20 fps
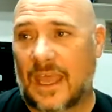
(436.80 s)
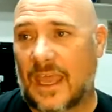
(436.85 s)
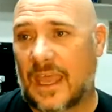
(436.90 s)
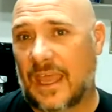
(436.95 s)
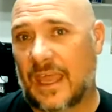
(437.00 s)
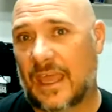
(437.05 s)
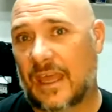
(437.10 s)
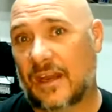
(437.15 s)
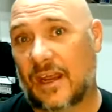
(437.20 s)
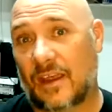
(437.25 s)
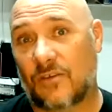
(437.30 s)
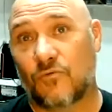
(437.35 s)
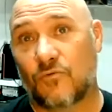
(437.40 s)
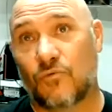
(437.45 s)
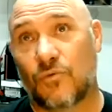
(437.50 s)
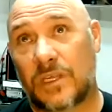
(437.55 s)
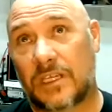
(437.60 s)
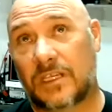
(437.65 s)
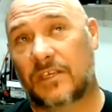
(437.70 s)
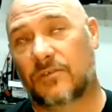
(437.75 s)
And I
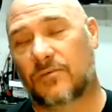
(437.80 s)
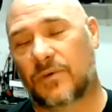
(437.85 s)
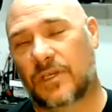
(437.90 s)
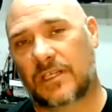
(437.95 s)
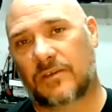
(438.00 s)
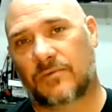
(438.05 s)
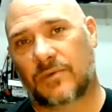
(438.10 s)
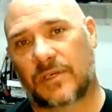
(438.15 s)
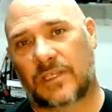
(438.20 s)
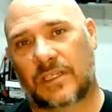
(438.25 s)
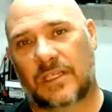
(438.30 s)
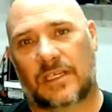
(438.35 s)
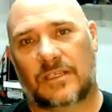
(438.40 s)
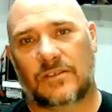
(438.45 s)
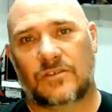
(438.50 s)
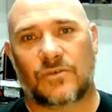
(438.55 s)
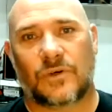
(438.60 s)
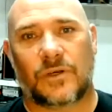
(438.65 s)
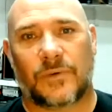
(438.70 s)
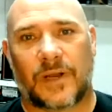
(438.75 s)
really, really, really
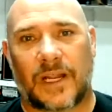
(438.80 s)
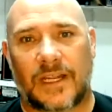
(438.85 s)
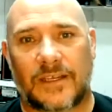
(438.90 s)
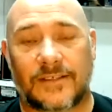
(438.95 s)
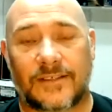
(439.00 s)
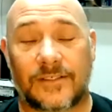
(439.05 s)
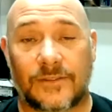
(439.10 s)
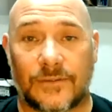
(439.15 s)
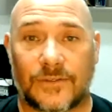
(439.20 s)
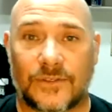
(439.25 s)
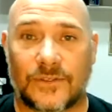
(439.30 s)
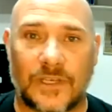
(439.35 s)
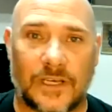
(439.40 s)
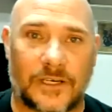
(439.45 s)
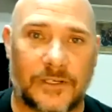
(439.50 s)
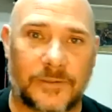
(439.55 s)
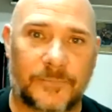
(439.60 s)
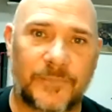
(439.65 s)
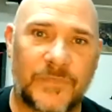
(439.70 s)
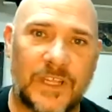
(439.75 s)
enjoy what I do.
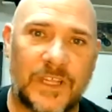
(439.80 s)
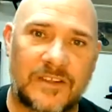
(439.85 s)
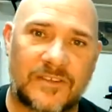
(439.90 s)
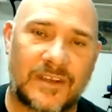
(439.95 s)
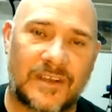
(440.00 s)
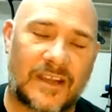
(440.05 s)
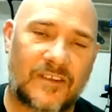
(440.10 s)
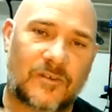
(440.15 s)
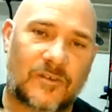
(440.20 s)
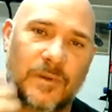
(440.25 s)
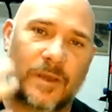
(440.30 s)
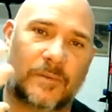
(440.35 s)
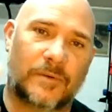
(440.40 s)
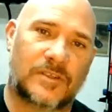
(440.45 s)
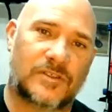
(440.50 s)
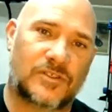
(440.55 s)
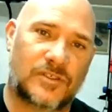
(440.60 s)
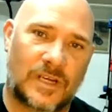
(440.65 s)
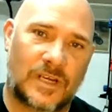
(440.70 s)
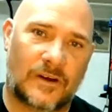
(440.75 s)
So it's nice to be able to
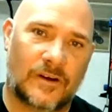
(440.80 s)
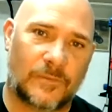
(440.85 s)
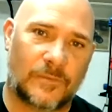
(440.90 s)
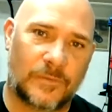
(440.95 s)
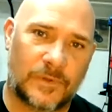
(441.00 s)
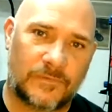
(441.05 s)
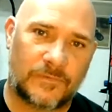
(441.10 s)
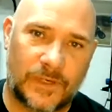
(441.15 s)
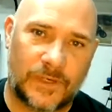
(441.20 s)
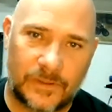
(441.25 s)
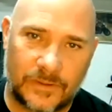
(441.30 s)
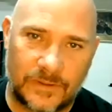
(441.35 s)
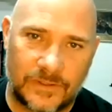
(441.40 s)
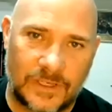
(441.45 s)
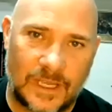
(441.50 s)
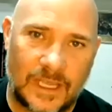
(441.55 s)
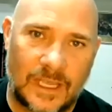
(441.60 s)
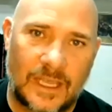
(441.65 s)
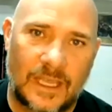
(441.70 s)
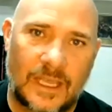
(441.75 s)
share it with folks.
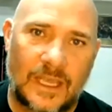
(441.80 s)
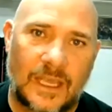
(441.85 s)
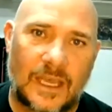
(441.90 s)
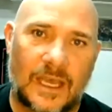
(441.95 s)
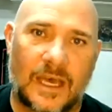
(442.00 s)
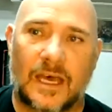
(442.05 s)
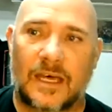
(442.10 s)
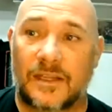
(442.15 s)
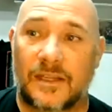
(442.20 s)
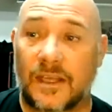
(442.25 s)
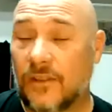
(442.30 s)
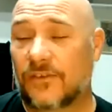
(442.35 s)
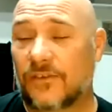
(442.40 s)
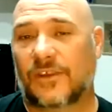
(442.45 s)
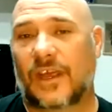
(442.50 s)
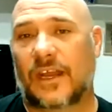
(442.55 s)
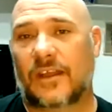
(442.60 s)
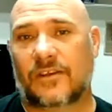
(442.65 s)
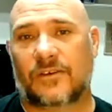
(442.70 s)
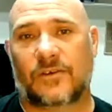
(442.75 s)
The other
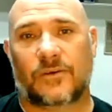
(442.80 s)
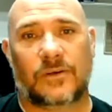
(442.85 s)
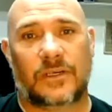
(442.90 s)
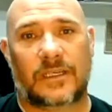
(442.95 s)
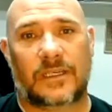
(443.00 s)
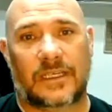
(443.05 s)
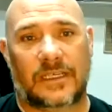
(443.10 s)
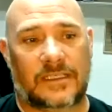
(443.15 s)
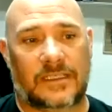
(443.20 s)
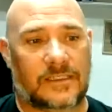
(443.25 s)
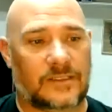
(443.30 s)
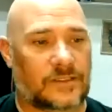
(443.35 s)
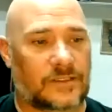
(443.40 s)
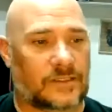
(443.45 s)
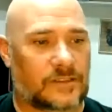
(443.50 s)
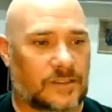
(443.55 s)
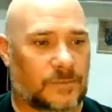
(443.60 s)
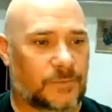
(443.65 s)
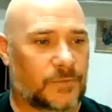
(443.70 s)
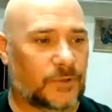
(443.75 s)
side of the coin is
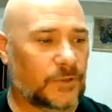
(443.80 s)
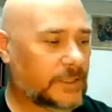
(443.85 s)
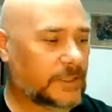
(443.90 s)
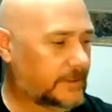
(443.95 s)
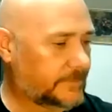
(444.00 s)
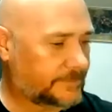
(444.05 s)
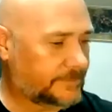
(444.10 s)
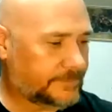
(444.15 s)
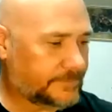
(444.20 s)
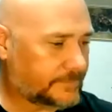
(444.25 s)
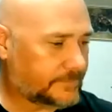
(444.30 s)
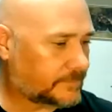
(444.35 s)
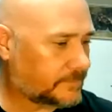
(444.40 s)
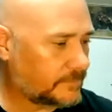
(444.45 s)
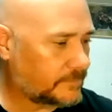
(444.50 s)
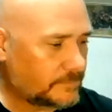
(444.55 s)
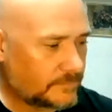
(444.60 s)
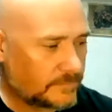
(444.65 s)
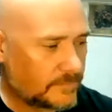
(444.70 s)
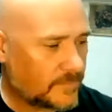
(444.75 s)
support.
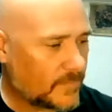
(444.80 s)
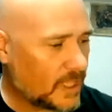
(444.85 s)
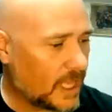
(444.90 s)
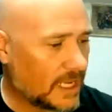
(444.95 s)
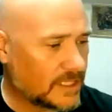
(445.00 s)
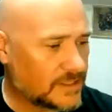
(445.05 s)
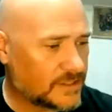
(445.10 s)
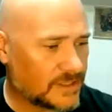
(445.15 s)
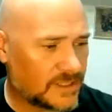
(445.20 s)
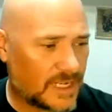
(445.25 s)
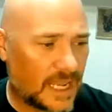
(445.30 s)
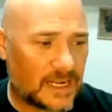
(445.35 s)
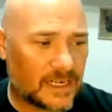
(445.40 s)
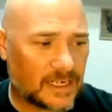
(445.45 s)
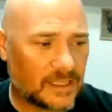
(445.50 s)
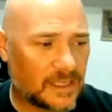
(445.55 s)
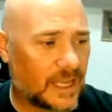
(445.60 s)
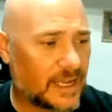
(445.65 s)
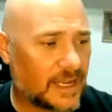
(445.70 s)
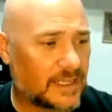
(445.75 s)
I just had a
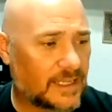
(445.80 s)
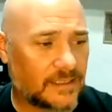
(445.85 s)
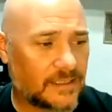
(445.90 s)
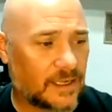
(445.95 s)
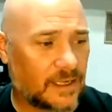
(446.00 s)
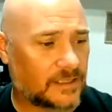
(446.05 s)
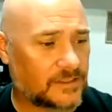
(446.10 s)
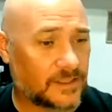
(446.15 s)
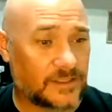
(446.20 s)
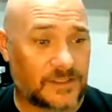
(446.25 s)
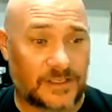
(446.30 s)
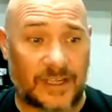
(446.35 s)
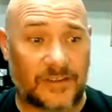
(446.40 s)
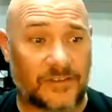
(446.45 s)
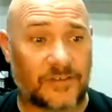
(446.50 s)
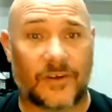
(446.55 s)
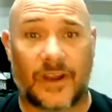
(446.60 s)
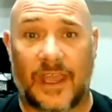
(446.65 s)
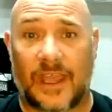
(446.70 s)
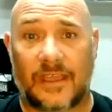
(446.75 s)
client just
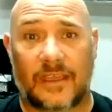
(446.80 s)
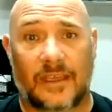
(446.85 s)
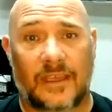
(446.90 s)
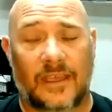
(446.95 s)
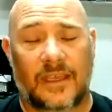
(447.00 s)
yesterday.